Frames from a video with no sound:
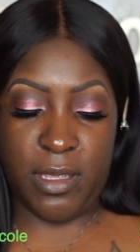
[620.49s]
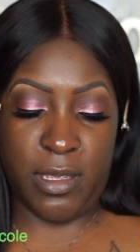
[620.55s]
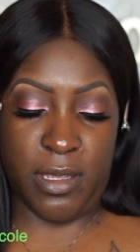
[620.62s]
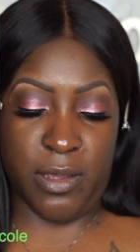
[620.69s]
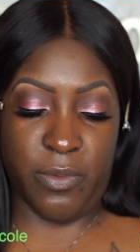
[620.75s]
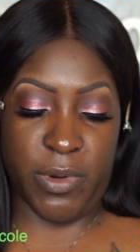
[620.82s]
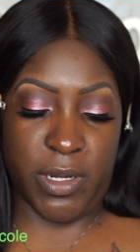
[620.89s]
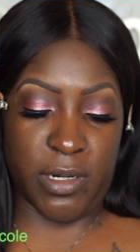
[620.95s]

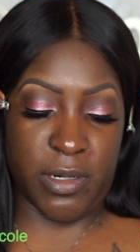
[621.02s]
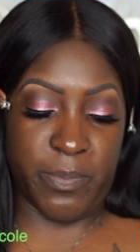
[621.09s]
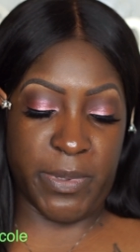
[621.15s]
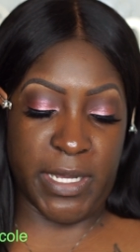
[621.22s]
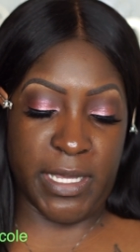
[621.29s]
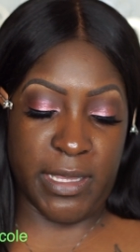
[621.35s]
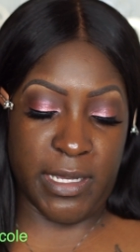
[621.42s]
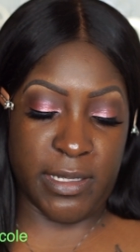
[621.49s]
And we're going to
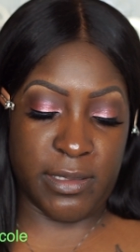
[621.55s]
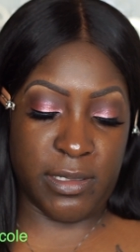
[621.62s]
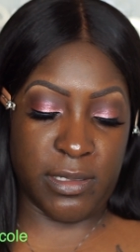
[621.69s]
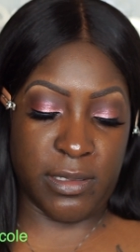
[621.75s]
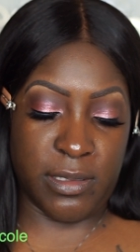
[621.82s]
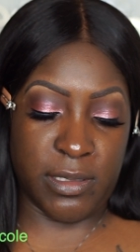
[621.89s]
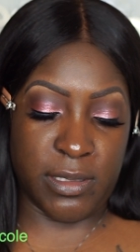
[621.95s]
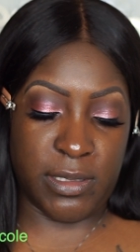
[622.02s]
apply that
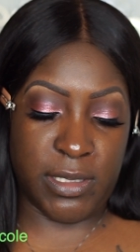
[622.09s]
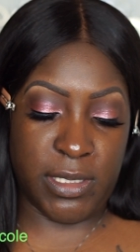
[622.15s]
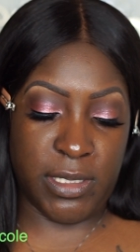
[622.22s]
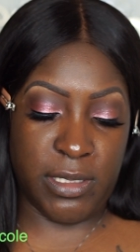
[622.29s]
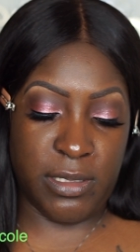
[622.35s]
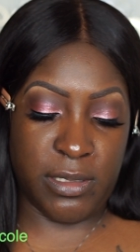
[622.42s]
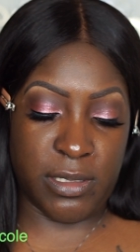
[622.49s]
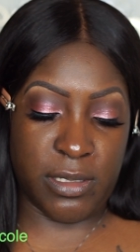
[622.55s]
to the
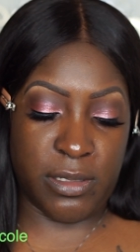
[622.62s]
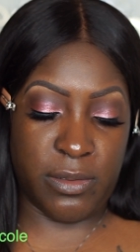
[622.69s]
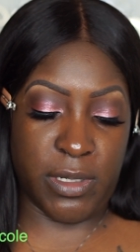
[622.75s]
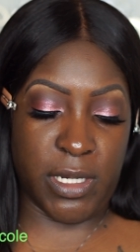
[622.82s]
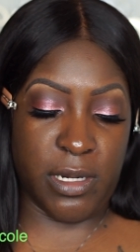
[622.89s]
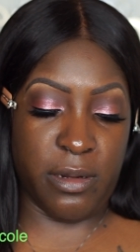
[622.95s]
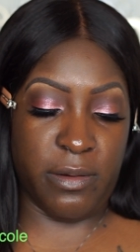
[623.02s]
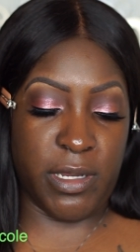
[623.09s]
T-zone
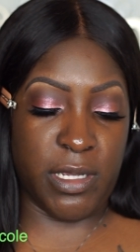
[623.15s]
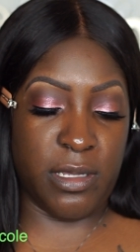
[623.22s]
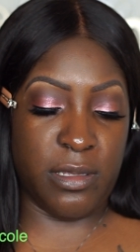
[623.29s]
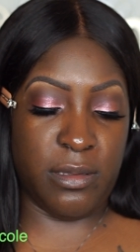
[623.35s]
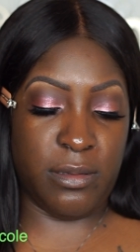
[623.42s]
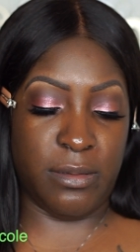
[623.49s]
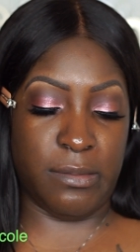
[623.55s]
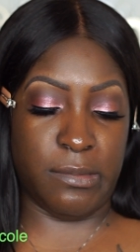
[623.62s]

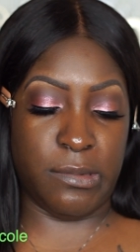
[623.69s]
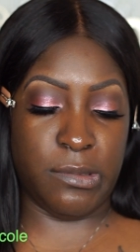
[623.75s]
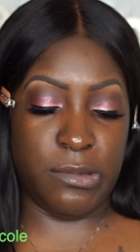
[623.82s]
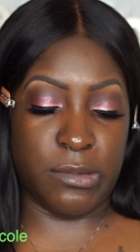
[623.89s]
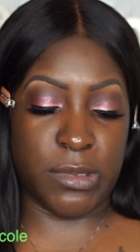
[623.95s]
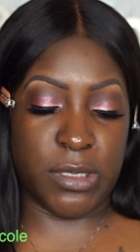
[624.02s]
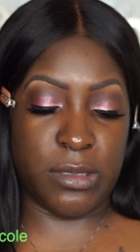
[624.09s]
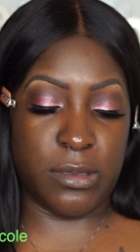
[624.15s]
area.
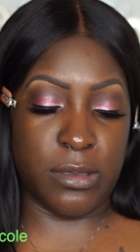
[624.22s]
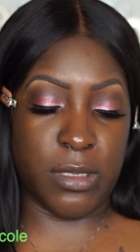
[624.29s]
Oh, that's a